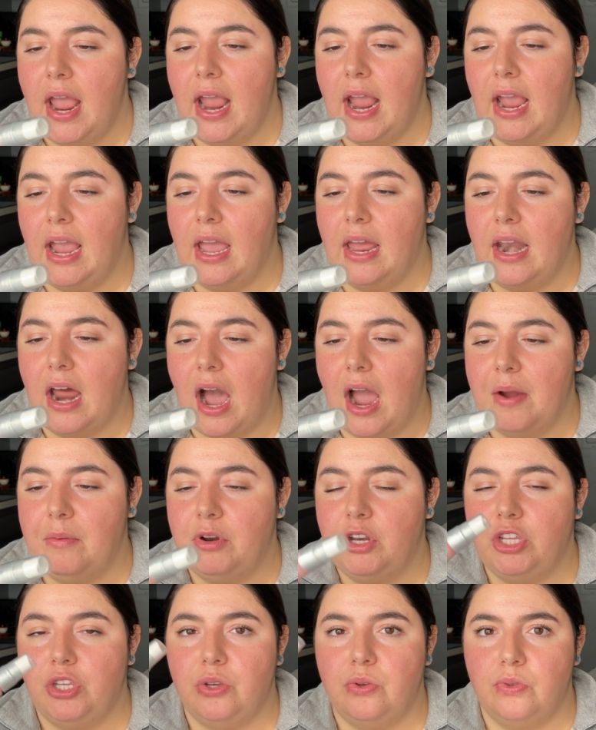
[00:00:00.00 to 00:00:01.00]
And I
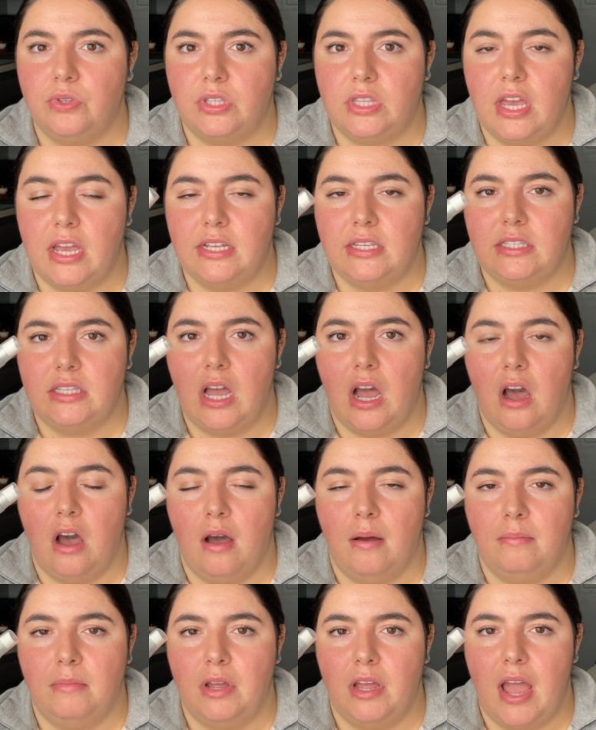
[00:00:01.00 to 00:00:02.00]
would use this
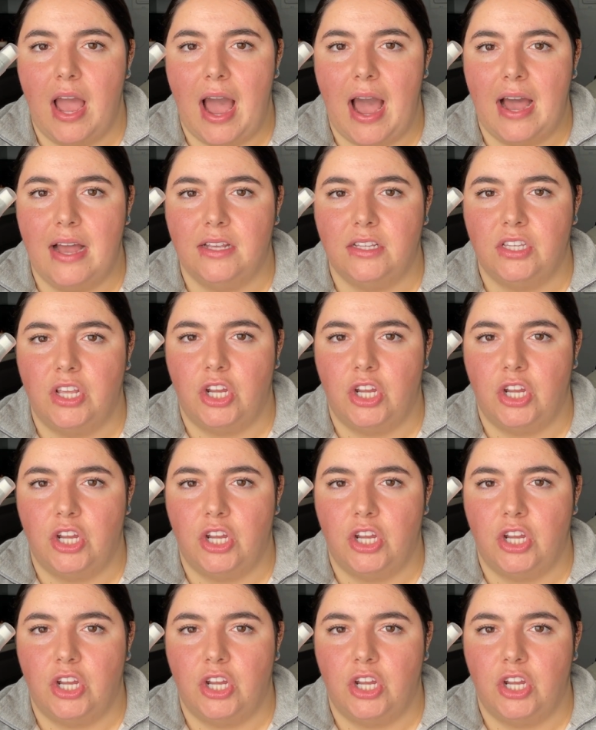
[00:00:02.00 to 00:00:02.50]
as